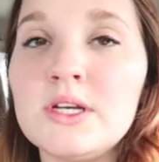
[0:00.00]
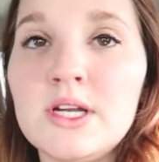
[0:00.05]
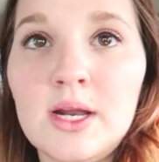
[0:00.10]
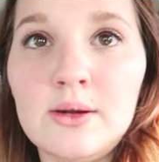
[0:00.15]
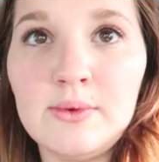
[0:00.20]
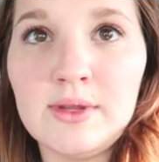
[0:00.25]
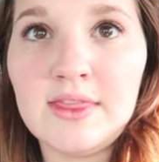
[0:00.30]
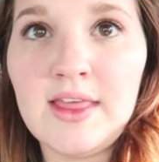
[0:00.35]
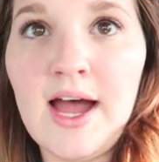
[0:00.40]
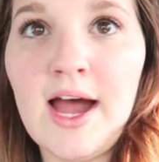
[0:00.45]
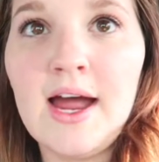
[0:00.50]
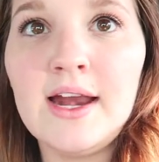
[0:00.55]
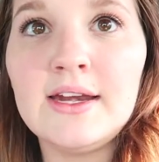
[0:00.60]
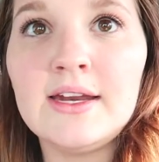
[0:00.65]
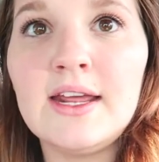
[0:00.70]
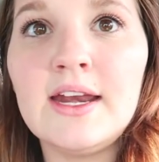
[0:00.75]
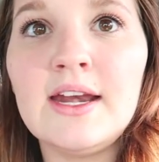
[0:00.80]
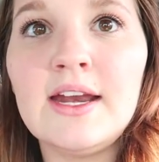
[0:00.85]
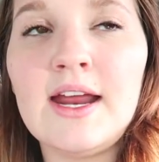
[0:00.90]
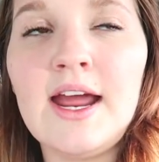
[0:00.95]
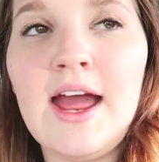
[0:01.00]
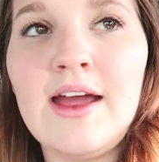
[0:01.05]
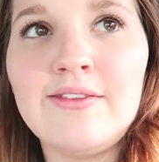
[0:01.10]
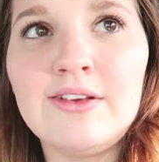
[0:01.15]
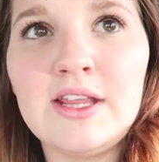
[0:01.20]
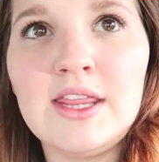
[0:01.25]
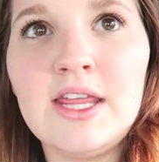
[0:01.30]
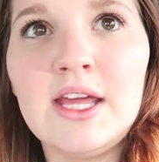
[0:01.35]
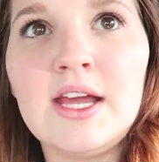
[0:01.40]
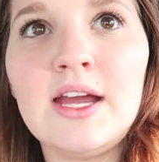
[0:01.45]
done with that and can get
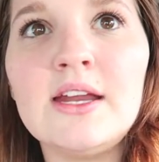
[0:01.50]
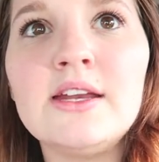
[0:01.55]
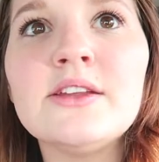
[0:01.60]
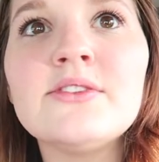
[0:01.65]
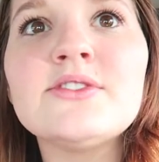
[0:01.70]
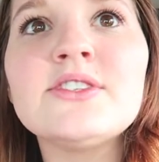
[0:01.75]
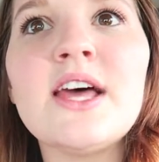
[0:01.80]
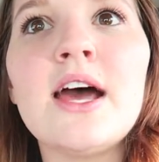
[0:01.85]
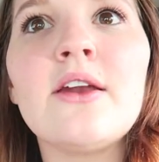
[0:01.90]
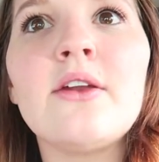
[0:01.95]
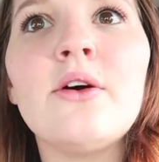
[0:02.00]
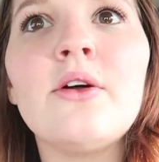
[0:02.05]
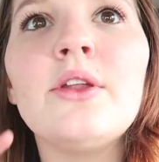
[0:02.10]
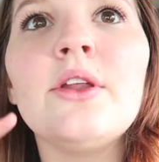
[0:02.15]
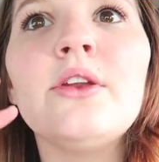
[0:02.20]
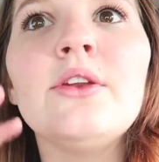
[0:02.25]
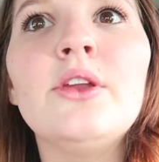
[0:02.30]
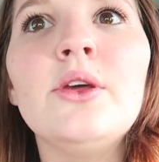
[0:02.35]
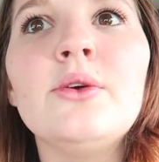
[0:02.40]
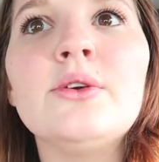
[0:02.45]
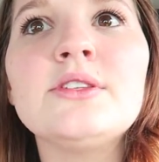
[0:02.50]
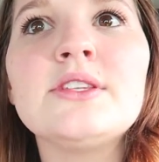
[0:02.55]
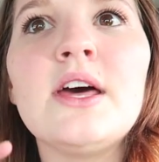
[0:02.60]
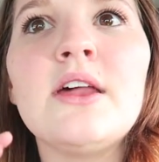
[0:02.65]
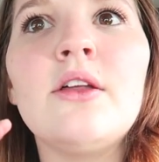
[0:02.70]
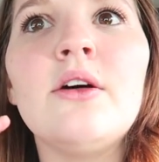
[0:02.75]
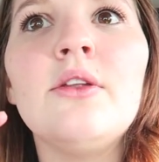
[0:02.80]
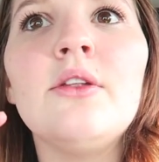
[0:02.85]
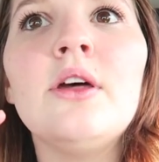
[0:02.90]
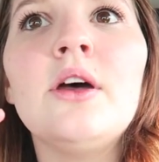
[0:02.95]
everything kind of settled and Duke
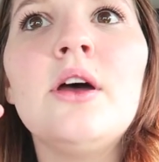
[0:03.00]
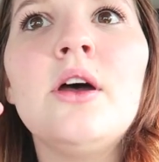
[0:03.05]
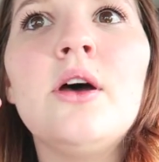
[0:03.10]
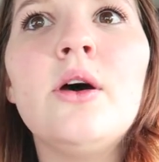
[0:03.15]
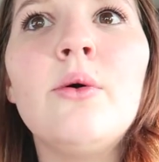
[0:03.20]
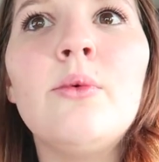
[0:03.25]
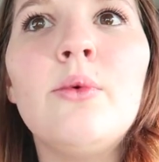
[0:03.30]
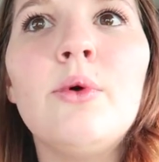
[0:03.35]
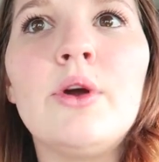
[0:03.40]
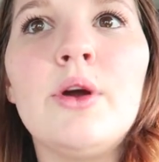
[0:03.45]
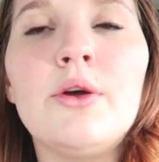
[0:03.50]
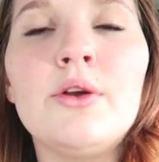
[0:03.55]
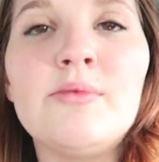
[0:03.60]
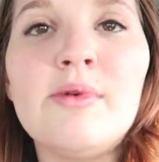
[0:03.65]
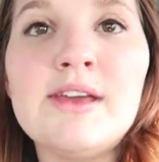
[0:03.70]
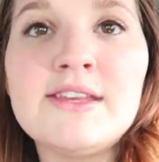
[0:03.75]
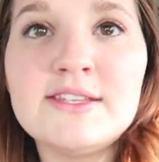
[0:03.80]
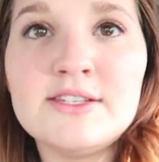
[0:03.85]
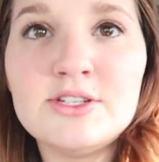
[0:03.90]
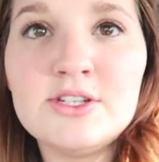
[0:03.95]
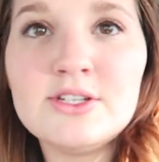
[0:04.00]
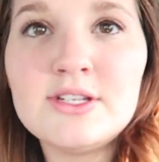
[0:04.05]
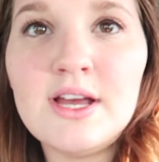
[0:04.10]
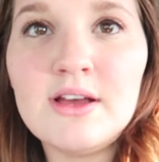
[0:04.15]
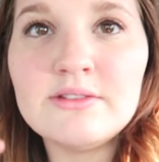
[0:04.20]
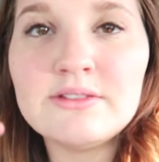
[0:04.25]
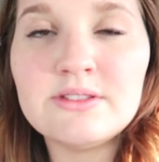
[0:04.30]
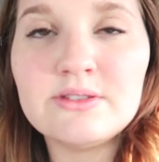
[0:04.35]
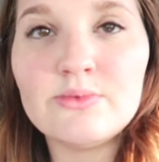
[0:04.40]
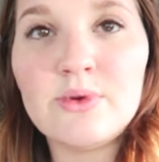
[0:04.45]
settled, we'll go to my sister's
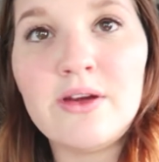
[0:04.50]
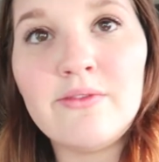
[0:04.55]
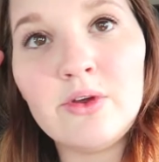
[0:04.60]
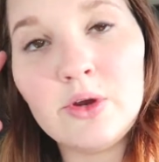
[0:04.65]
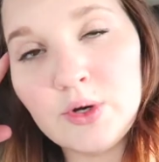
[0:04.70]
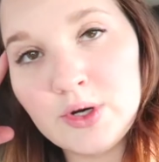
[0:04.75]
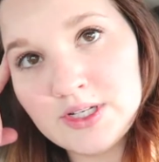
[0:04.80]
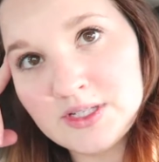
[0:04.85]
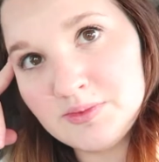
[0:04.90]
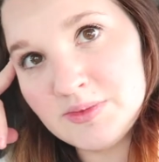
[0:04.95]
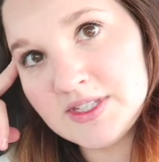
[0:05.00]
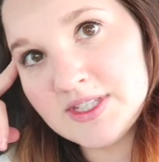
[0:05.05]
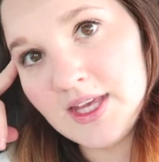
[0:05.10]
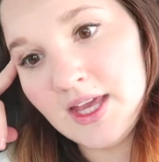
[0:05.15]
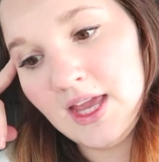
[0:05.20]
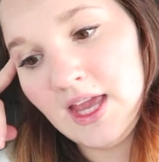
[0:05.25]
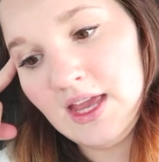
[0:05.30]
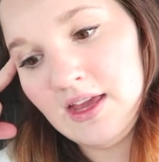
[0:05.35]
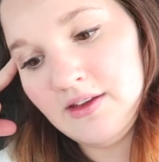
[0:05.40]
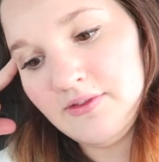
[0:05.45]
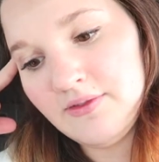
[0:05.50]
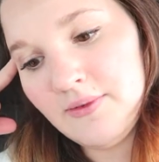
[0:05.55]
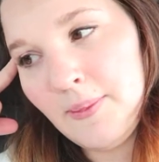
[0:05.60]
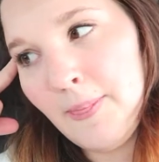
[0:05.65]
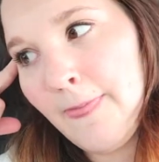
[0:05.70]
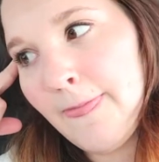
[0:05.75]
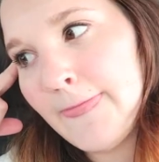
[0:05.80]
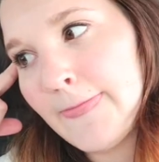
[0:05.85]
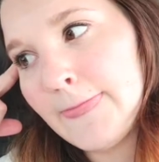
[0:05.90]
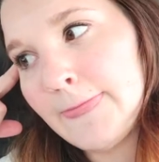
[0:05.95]
house because we're having Christmas Eve,
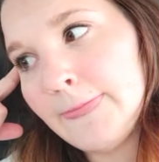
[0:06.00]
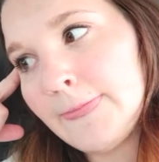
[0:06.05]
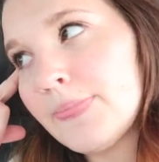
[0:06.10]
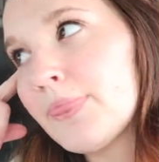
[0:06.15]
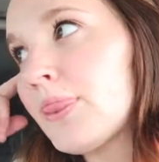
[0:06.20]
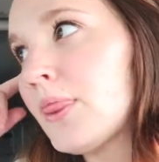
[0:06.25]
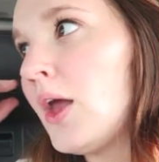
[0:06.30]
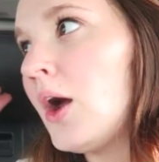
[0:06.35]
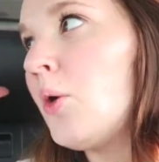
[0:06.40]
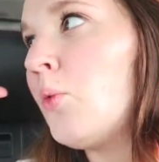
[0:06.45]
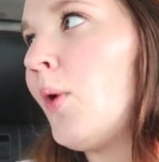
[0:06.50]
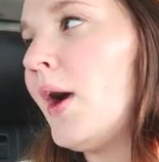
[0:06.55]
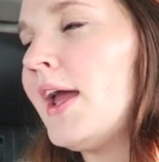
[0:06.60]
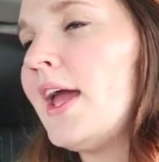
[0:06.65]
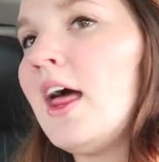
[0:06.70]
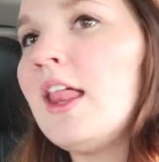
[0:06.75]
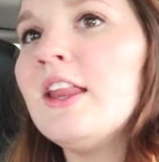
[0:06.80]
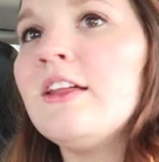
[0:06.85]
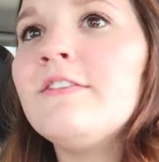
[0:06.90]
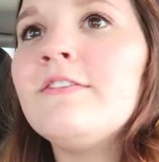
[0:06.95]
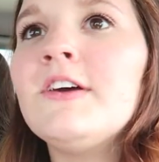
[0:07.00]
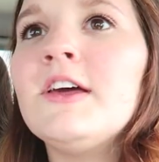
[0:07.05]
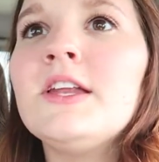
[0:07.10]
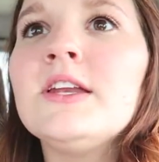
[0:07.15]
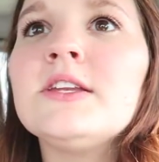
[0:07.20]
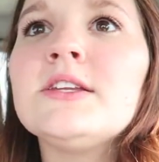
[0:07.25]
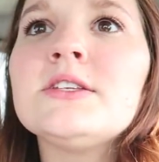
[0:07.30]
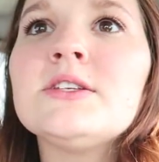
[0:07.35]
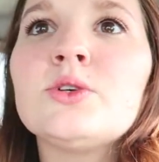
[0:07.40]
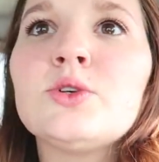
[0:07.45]
White
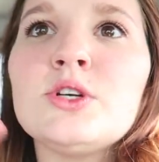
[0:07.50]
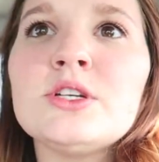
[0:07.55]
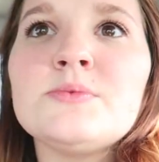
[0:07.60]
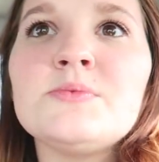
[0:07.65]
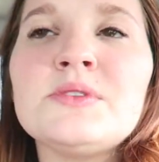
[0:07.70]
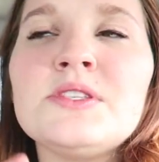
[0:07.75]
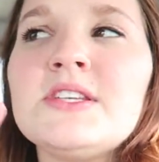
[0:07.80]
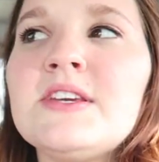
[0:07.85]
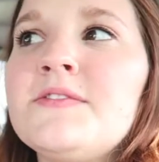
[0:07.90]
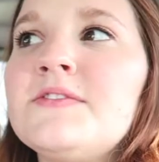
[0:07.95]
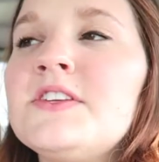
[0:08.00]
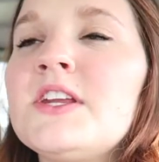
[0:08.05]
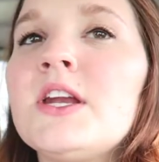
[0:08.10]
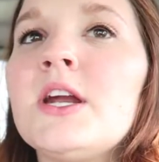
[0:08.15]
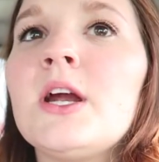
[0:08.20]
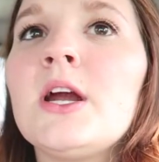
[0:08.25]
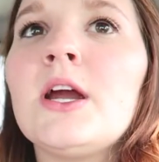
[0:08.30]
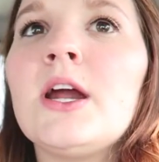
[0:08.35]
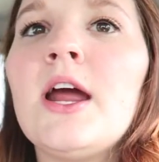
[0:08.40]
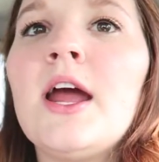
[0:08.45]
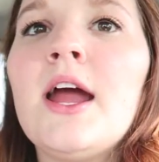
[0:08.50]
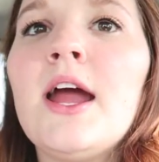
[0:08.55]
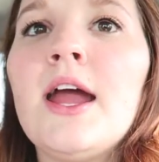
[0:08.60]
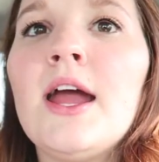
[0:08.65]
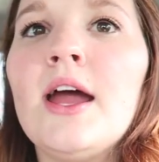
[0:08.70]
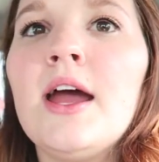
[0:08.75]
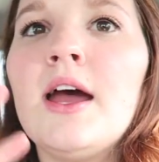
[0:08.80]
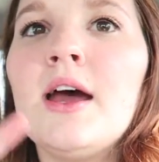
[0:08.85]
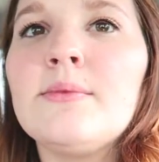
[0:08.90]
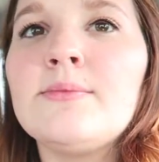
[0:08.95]
Elephant, Christmas Eve dinner,
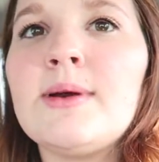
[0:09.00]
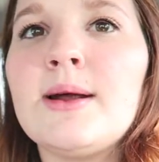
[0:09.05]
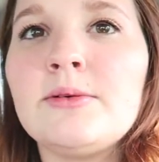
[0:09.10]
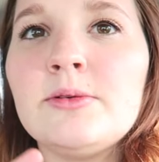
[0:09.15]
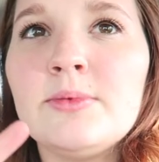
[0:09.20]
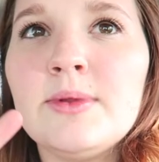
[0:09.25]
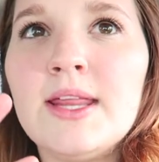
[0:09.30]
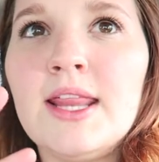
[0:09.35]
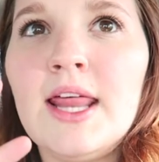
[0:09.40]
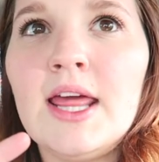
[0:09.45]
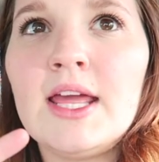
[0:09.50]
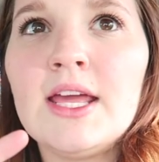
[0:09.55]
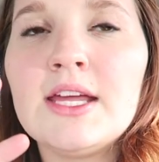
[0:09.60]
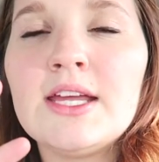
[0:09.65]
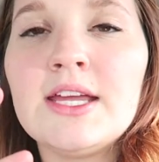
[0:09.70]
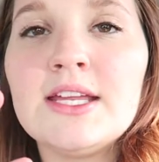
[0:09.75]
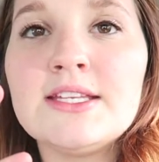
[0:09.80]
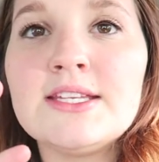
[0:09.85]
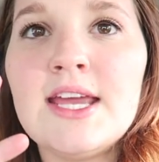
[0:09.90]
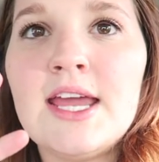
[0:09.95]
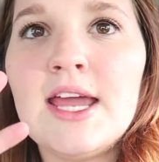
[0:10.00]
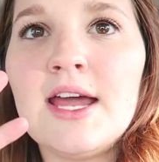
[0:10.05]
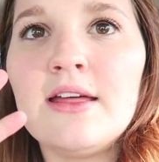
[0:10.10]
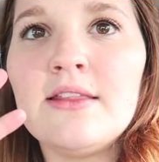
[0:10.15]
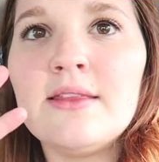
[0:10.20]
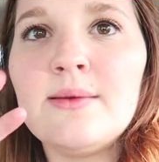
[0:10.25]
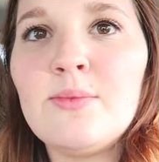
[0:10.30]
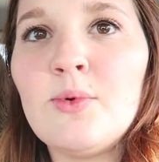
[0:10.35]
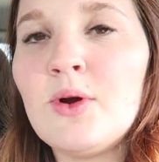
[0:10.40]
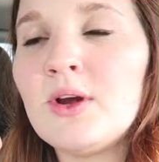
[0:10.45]
and probably like
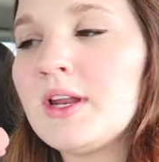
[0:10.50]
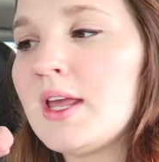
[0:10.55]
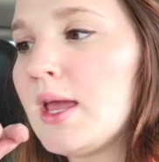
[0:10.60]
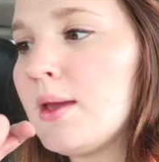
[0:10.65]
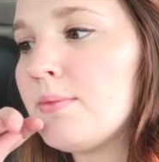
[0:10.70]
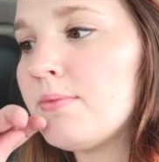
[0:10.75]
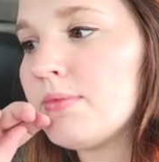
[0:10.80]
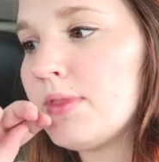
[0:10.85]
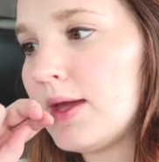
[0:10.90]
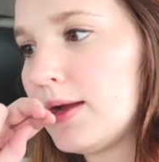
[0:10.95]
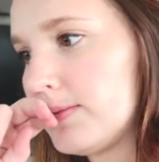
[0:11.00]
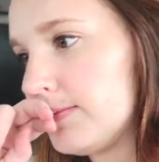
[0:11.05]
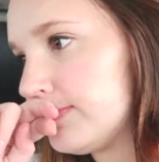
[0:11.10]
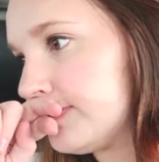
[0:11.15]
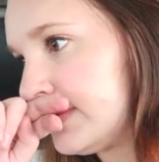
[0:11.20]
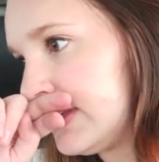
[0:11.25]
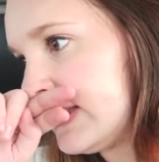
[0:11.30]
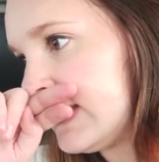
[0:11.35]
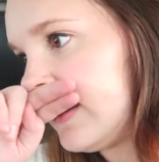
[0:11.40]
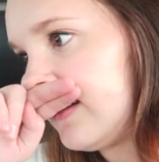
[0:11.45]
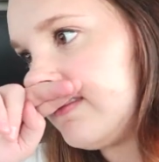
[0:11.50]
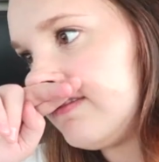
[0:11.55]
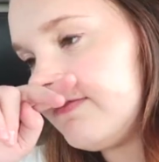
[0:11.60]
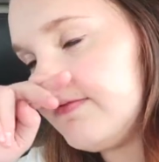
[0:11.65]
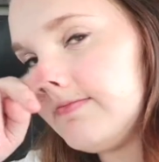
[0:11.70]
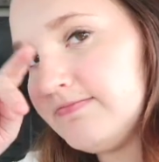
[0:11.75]
Catan, the board game there, so.